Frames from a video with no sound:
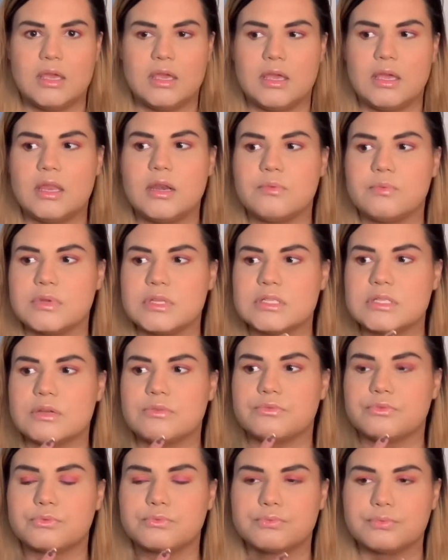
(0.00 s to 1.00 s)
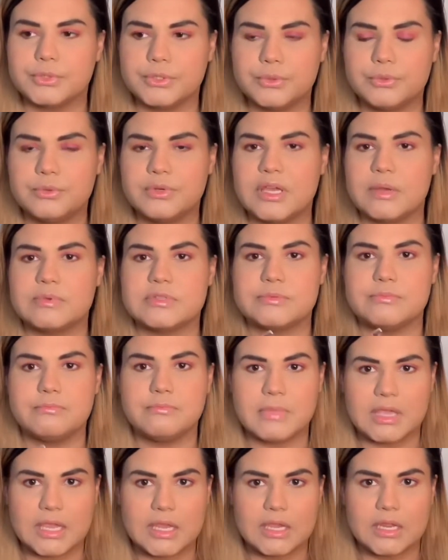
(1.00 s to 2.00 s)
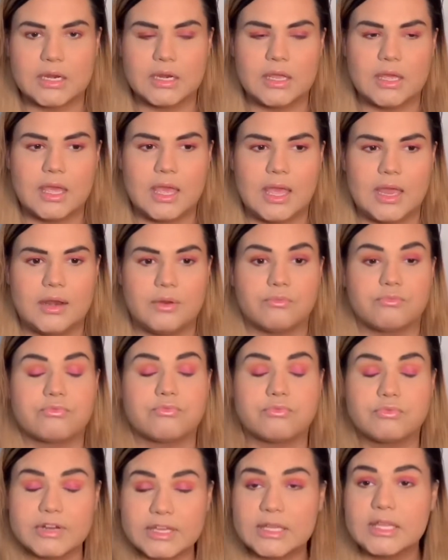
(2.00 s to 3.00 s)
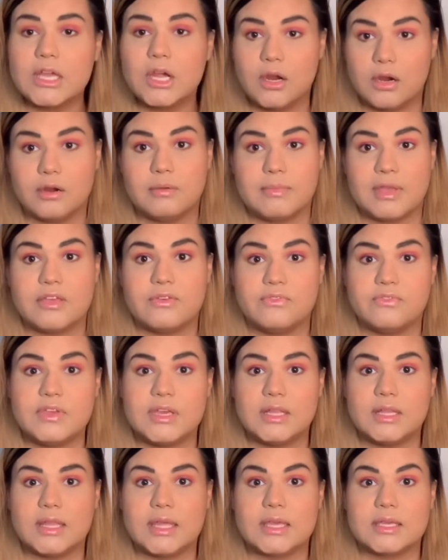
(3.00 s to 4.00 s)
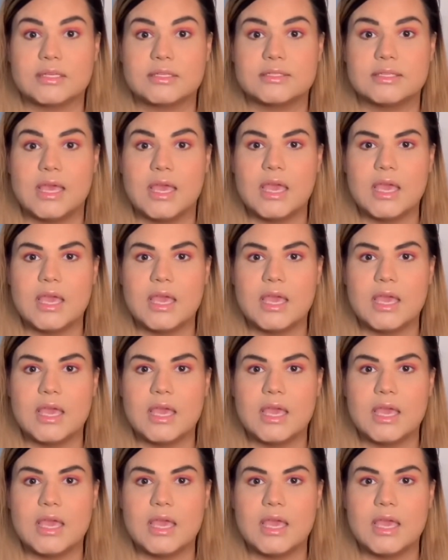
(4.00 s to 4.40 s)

and it was rude, it was mean, and it really hurt my feelings.